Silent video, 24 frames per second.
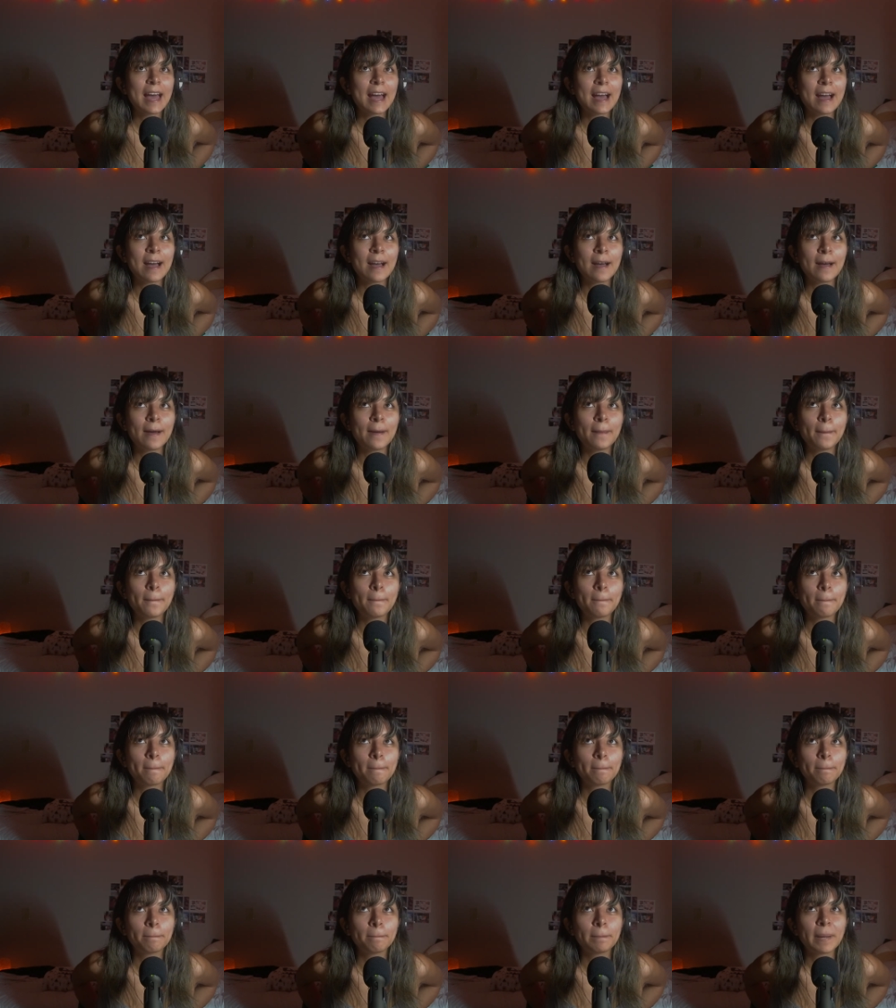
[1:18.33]

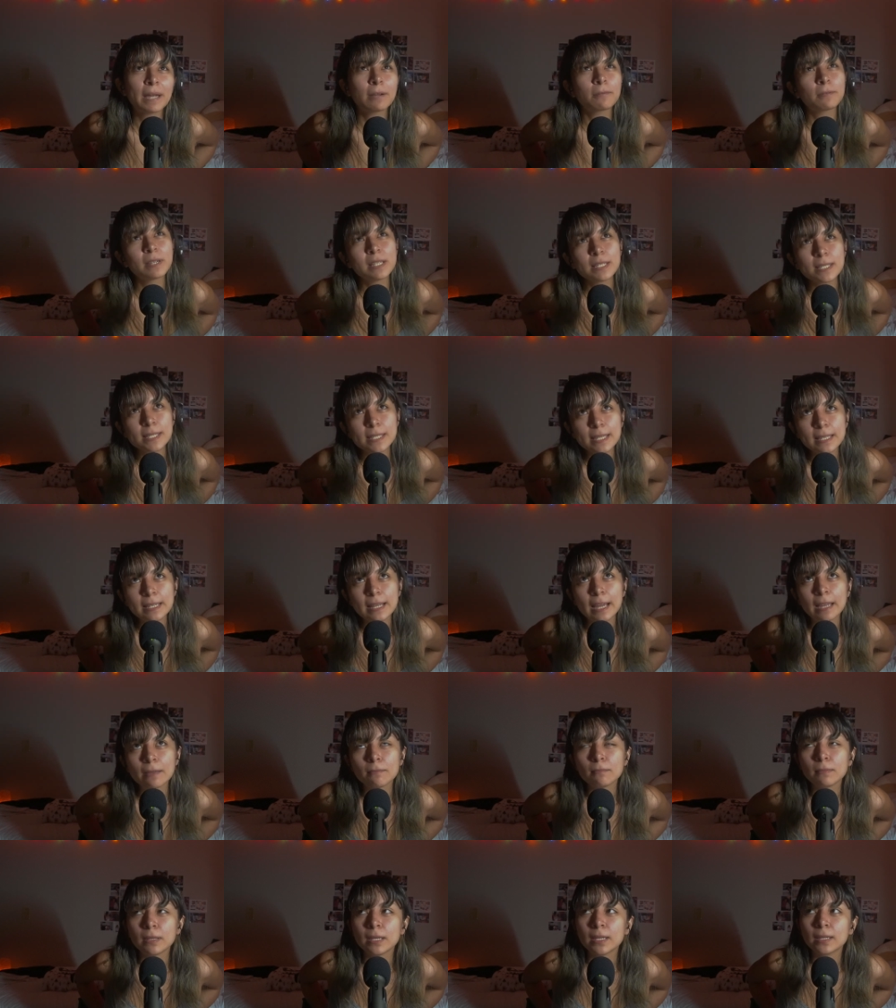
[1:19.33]
By recent,
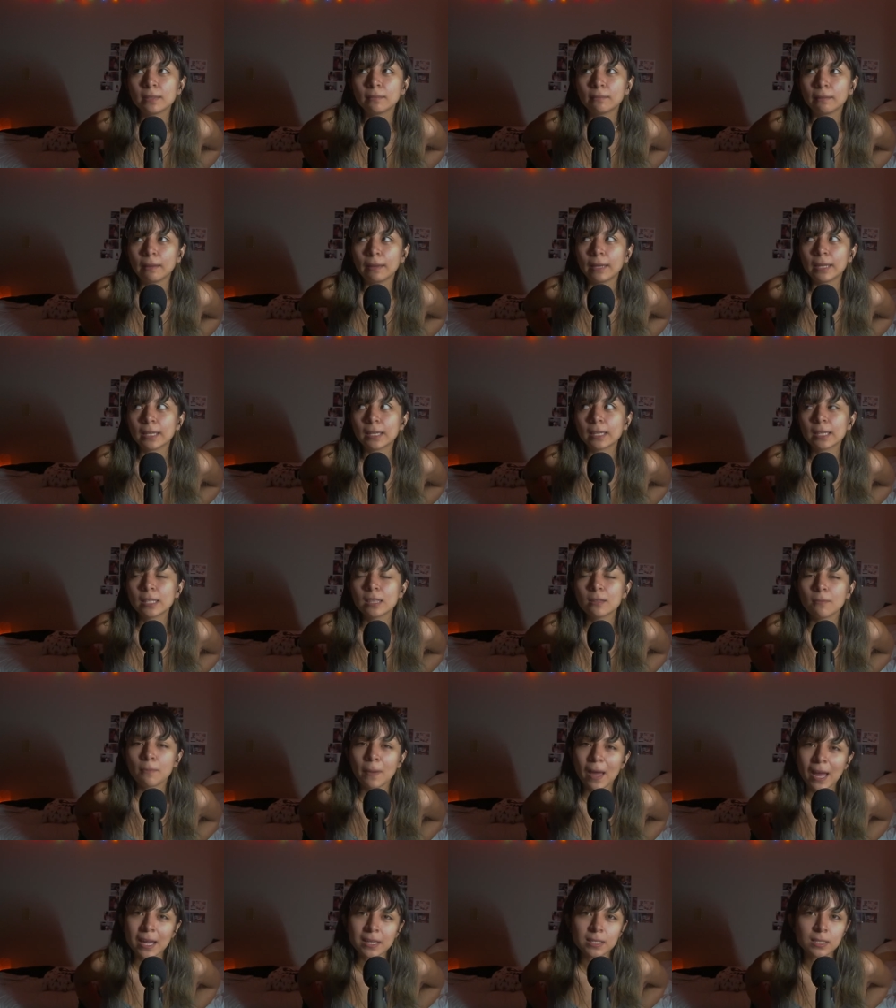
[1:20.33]
I mean like in the
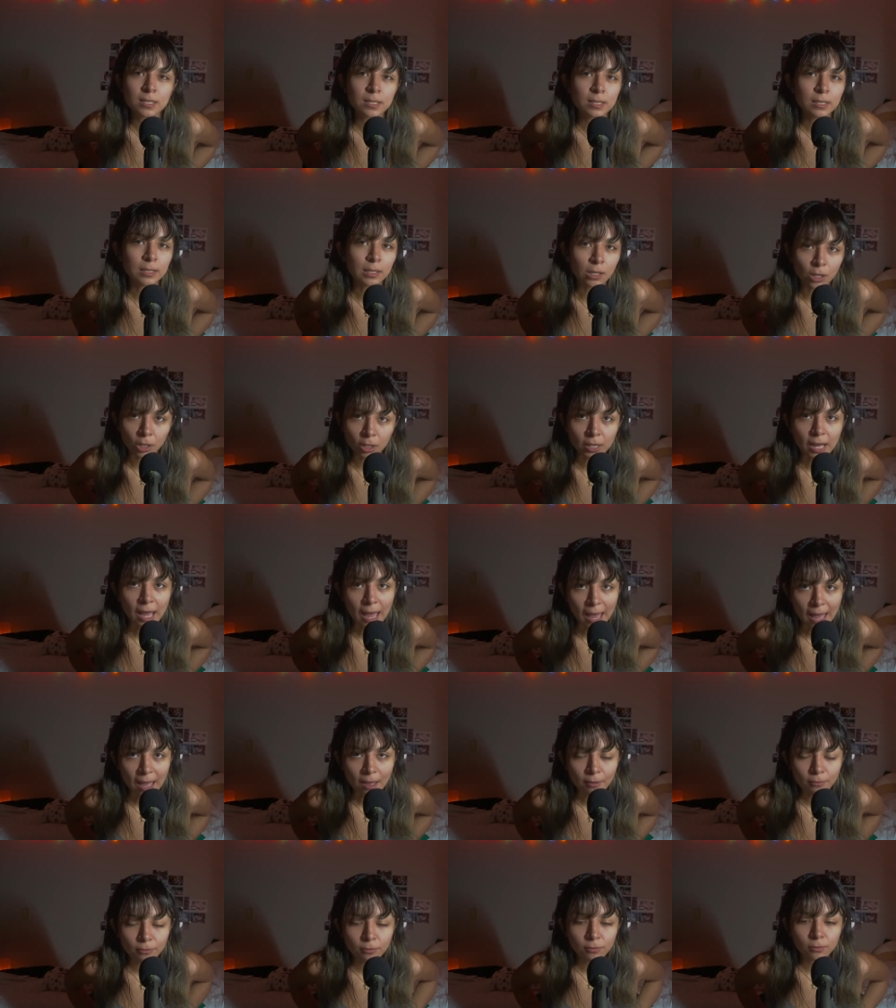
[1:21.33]
past year and a
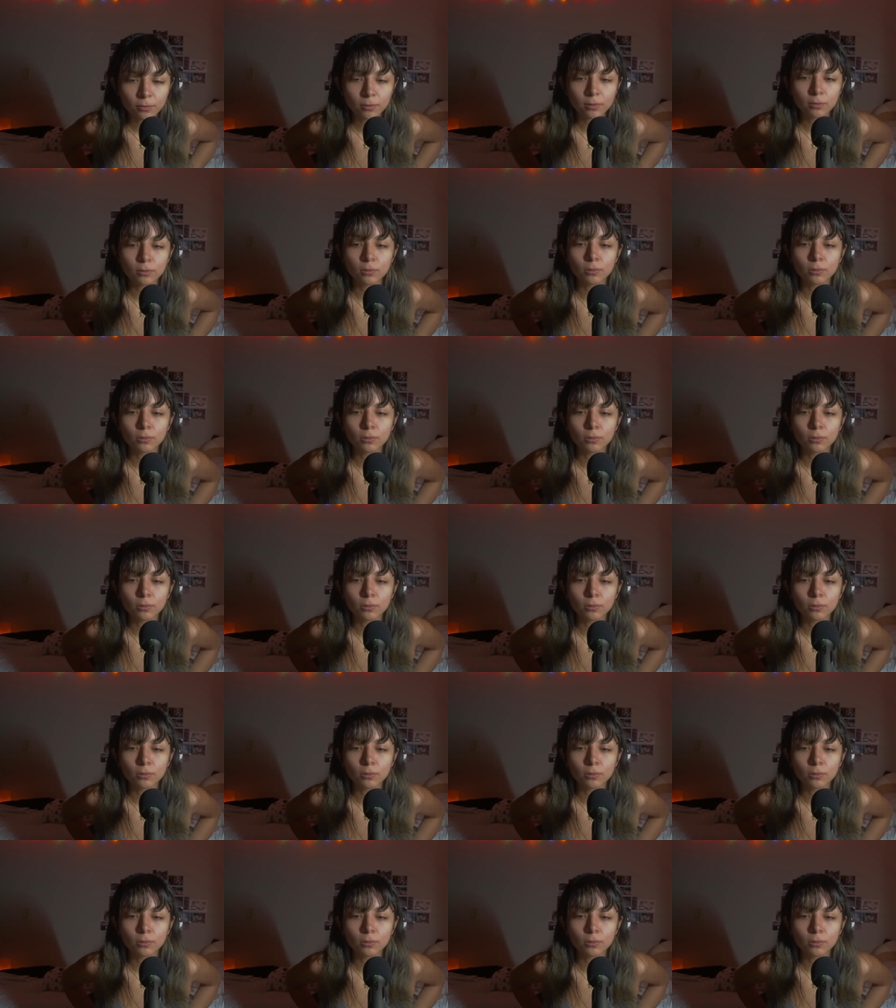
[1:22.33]
half,